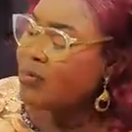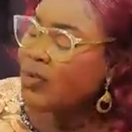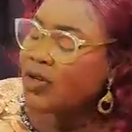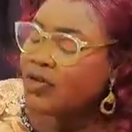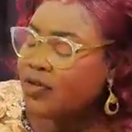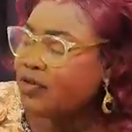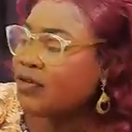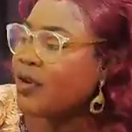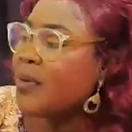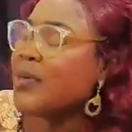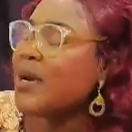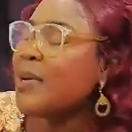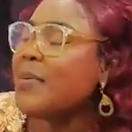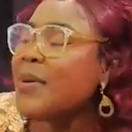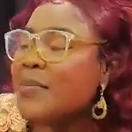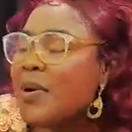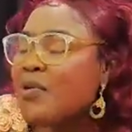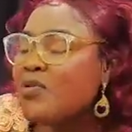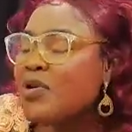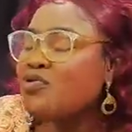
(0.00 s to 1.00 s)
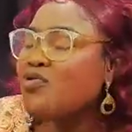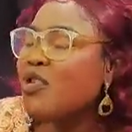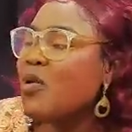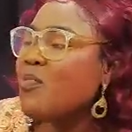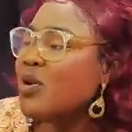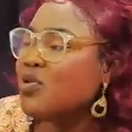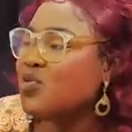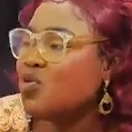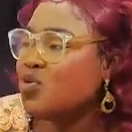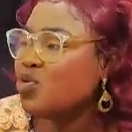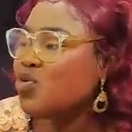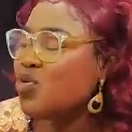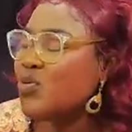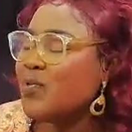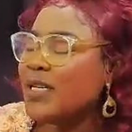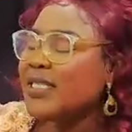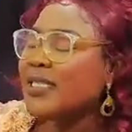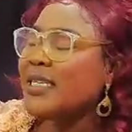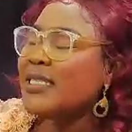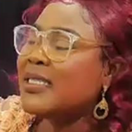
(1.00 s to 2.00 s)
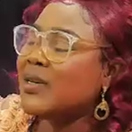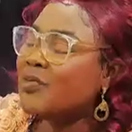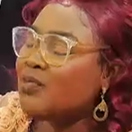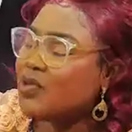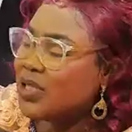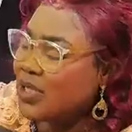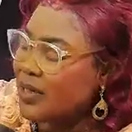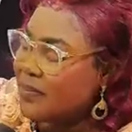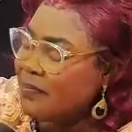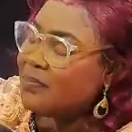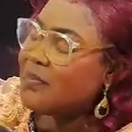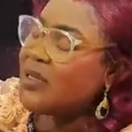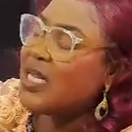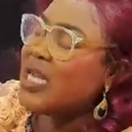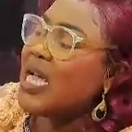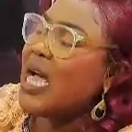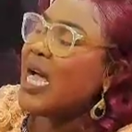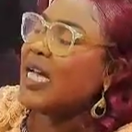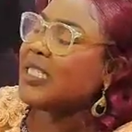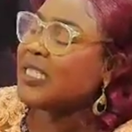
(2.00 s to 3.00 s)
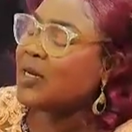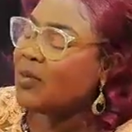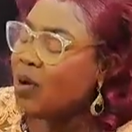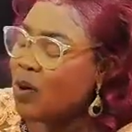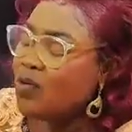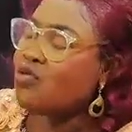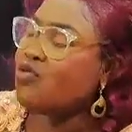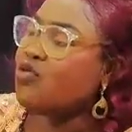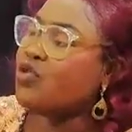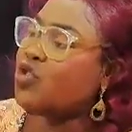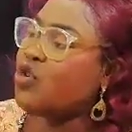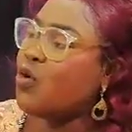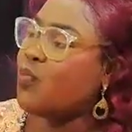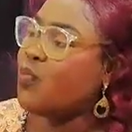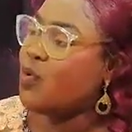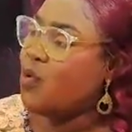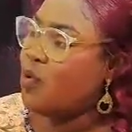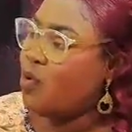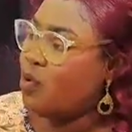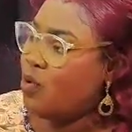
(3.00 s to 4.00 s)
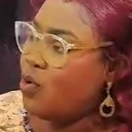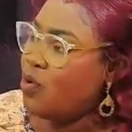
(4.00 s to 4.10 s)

hwehwem na me ma we do abeju so best trust won sem ansa na wakodu shop ho